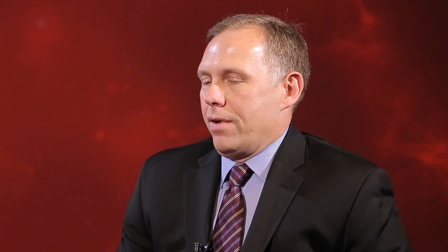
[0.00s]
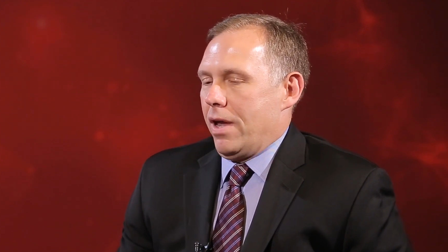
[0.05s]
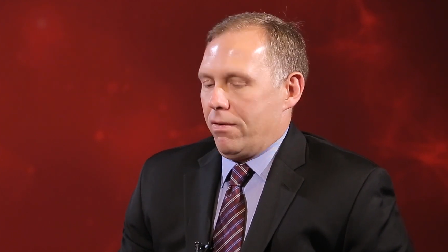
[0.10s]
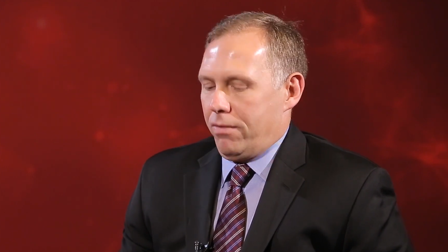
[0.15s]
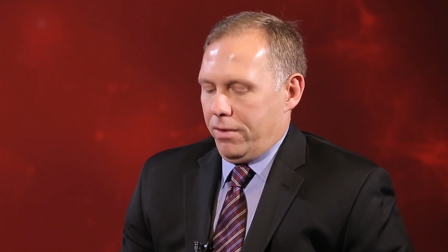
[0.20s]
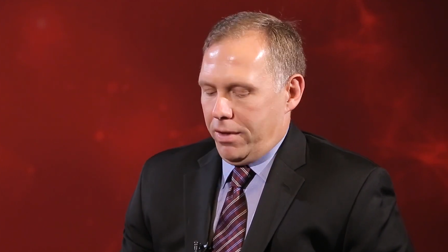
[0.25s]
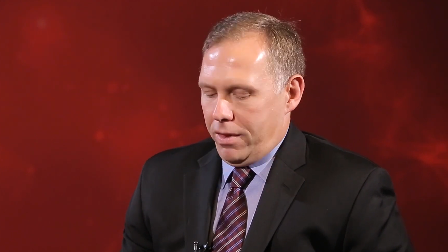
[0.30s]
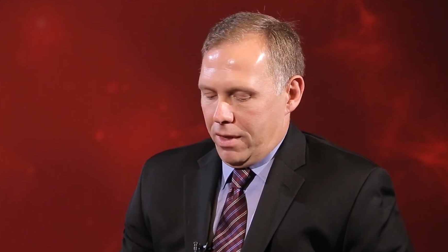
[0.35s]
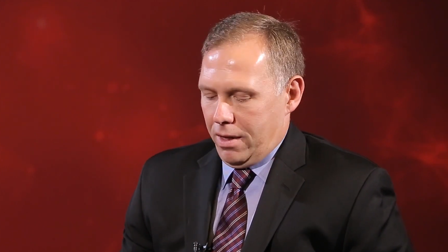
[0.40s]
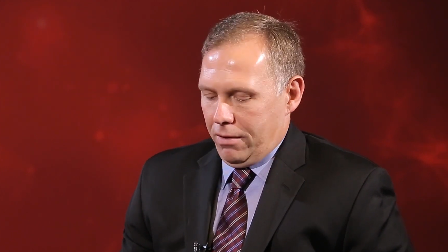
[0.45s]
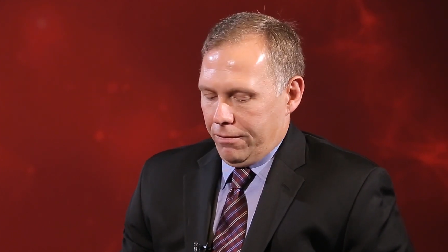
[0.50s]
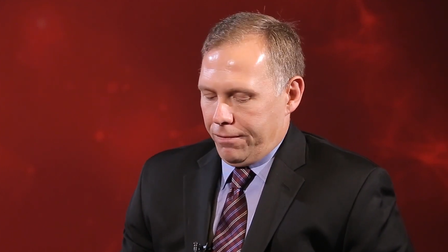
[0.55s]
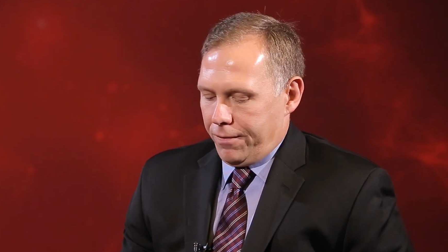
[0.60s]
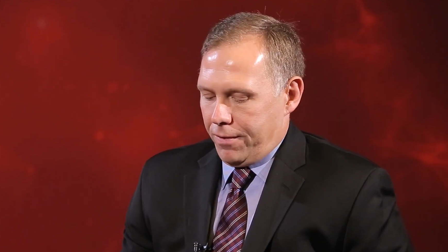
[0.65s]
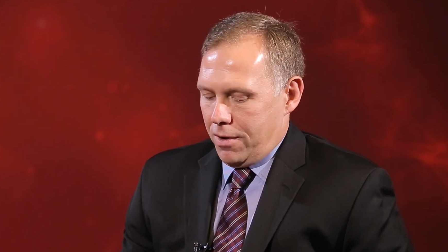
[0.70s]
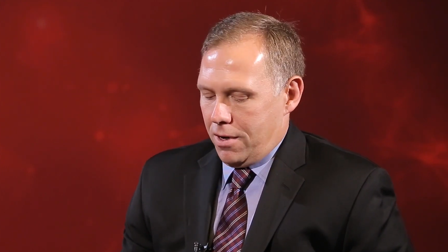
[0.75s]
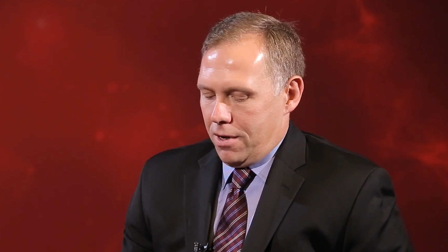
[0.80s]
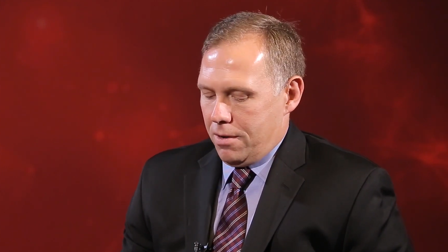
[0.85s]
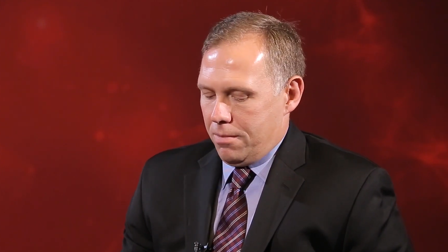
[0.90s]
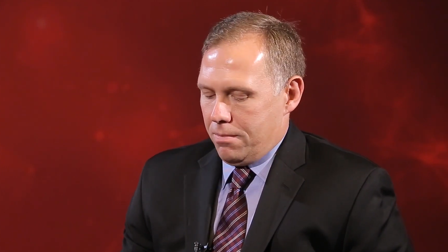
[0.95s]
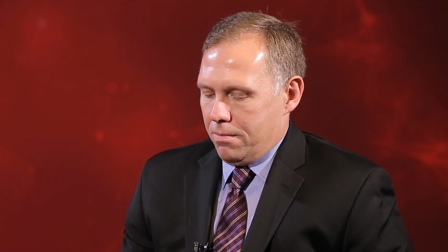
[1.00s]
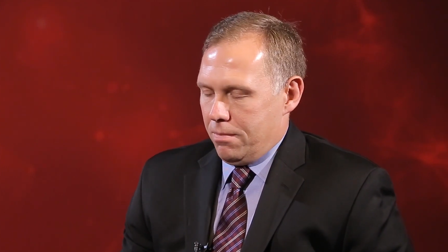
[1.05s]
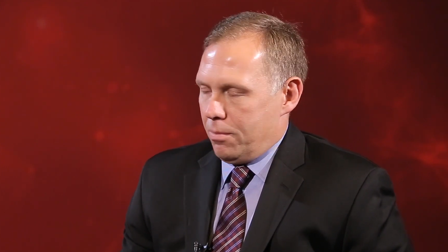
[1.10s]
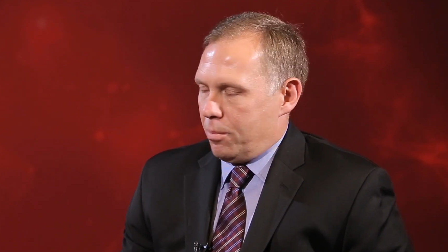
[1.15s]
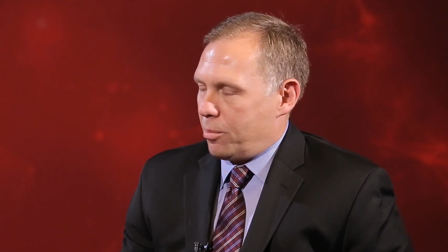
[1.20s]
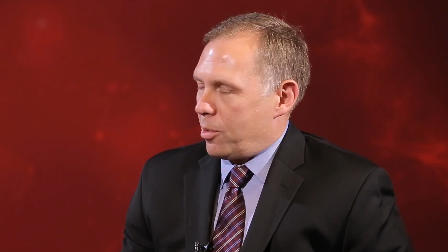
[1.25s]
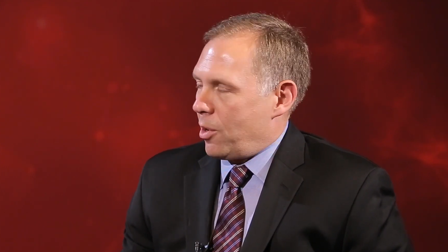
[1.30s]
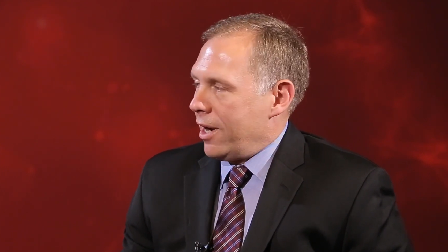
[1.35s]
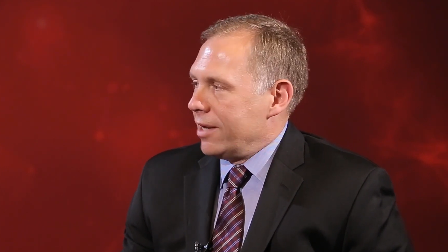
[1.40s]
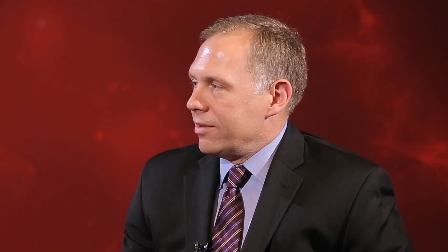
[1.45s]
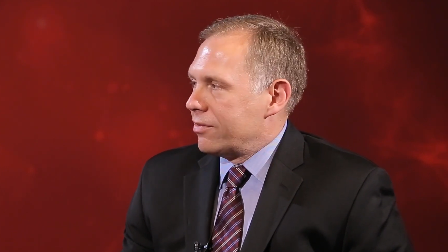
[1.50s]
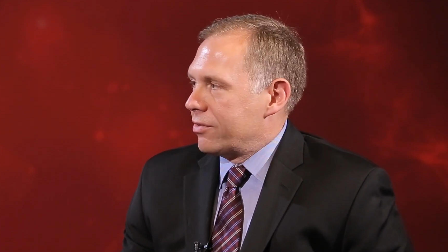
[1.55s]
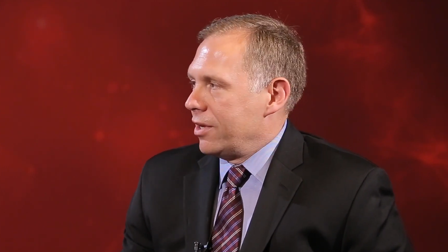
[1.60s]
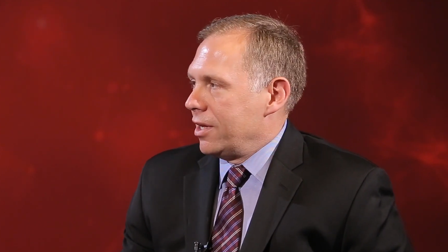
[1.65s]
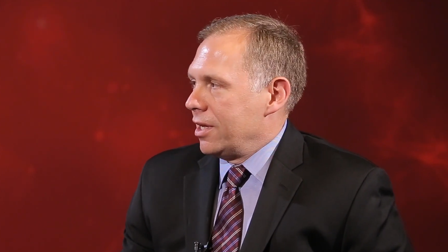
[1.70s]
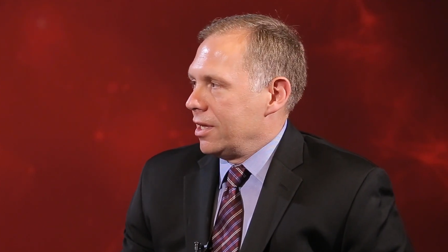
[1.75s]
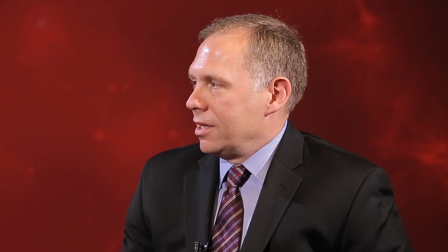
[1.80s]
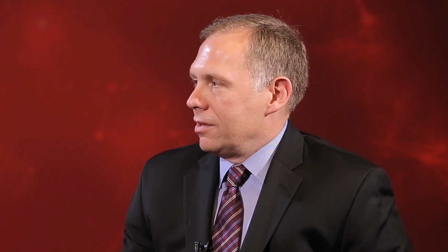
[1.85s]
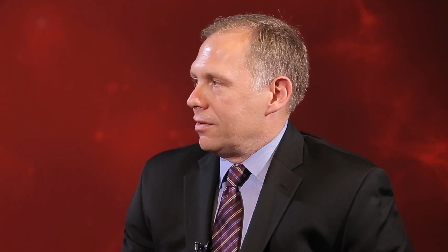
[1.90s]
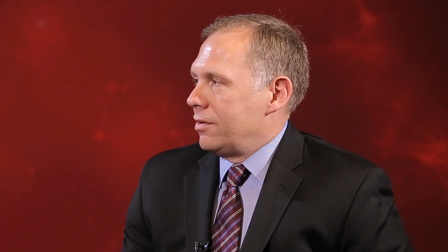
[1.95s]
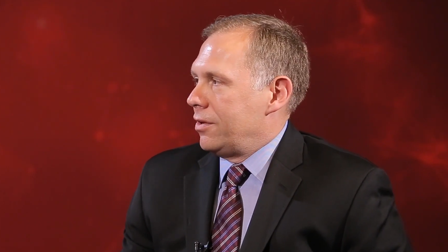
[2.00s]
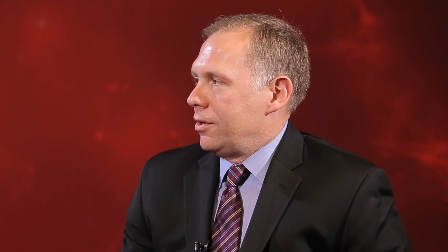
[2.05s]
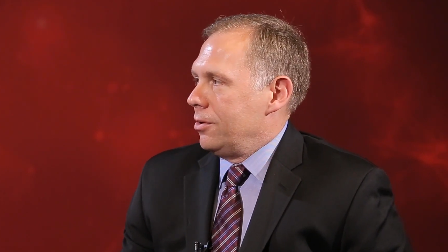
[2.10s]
Everything from pricing